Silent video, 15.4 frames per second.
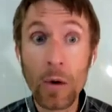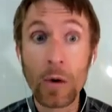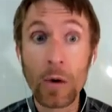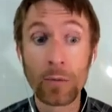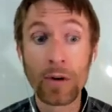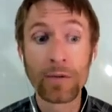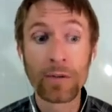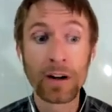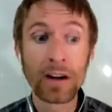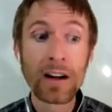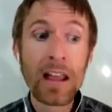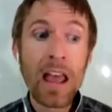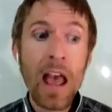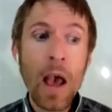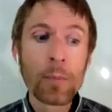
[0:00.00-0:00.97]
River.
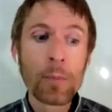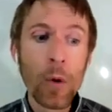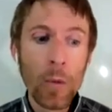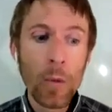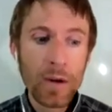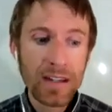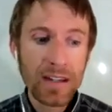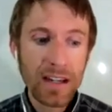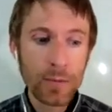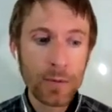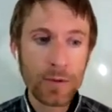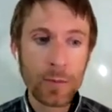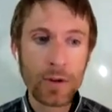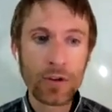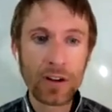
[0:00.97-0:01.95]
But what we did was
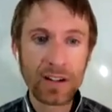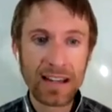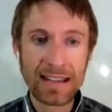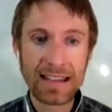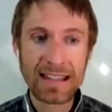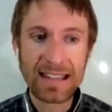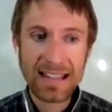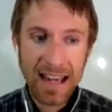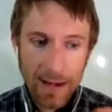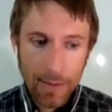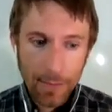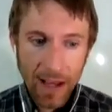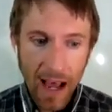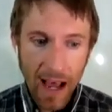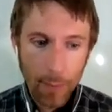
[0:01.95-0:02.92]
we looked at the same
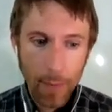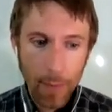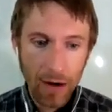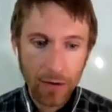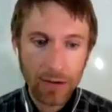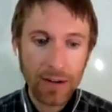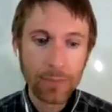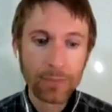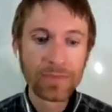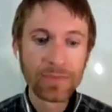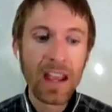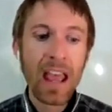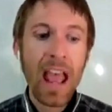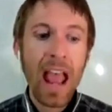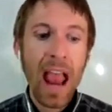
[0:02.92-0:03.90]
compound
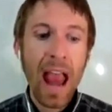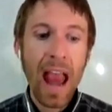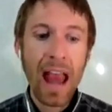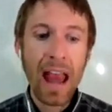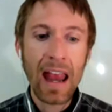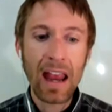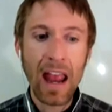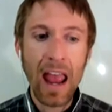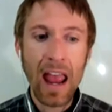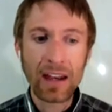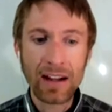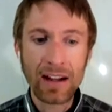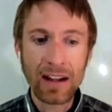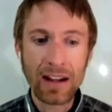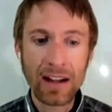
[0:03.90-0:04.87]
and
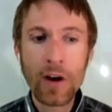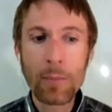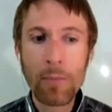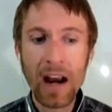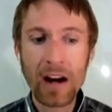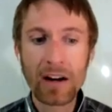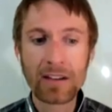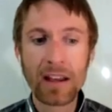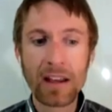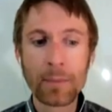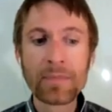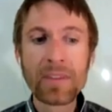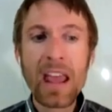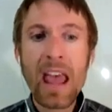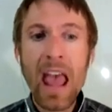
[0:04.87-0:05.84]
kind of compared them
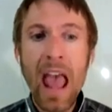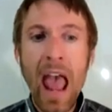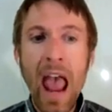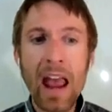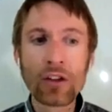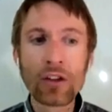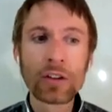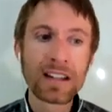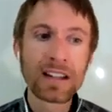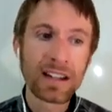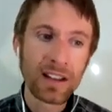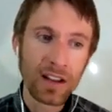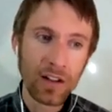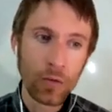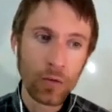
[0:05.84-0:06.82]
and looked
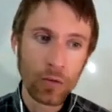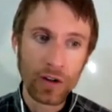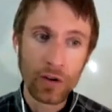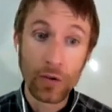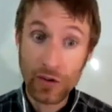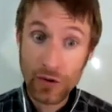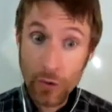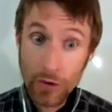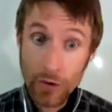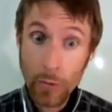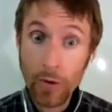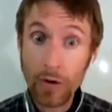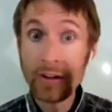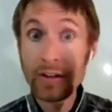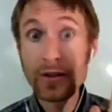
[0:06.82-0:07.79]
at, the source
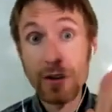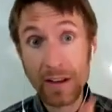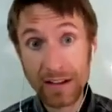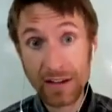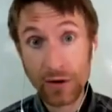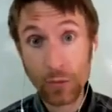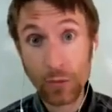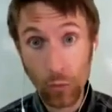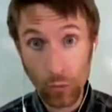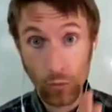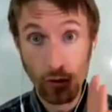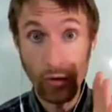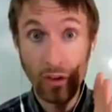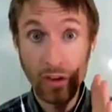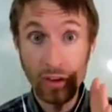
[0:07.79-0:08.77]
water, so that's the
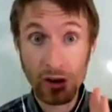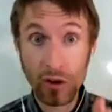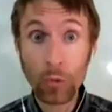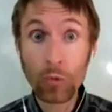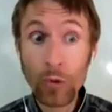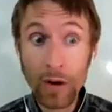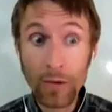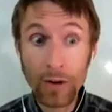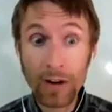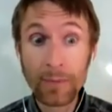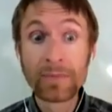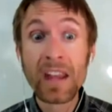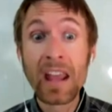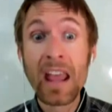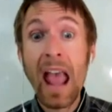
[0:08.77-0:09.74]
river,
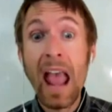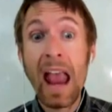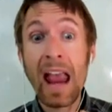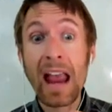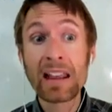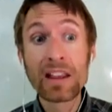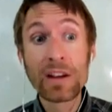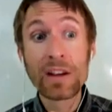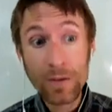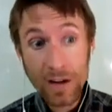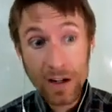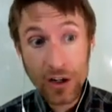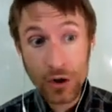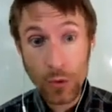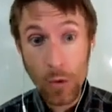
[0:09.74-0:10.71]
and the
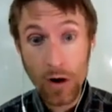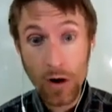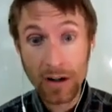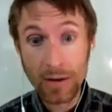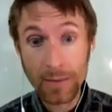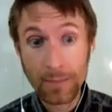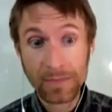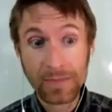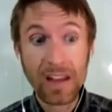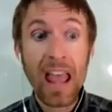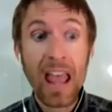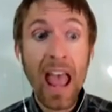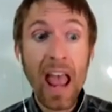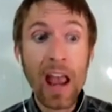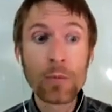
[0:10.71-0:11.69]
finished water.
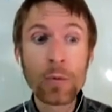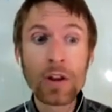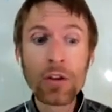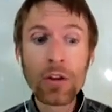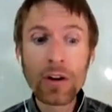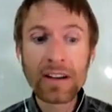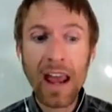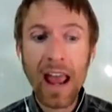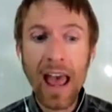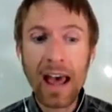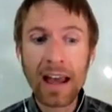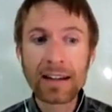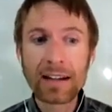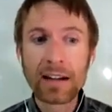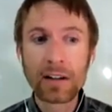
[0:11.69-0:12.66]
And we looked
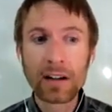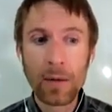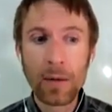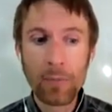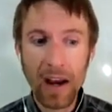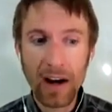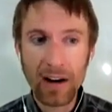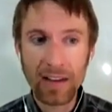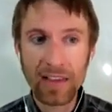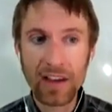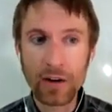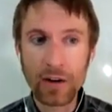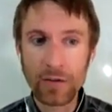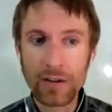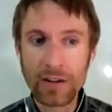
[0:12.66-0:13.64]
at comparing the
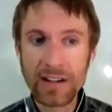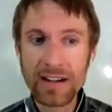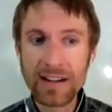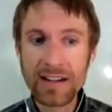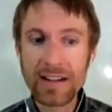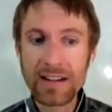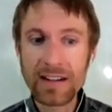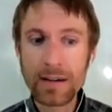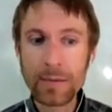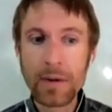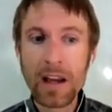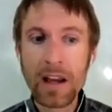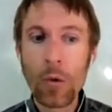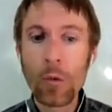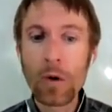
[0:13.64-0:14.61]
university system
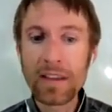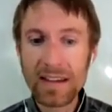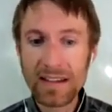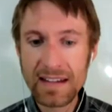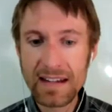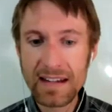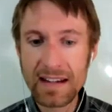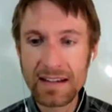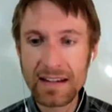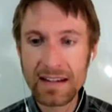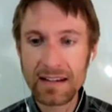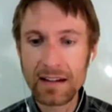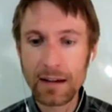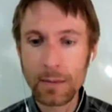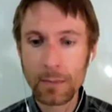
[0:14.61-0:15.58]
with the city system.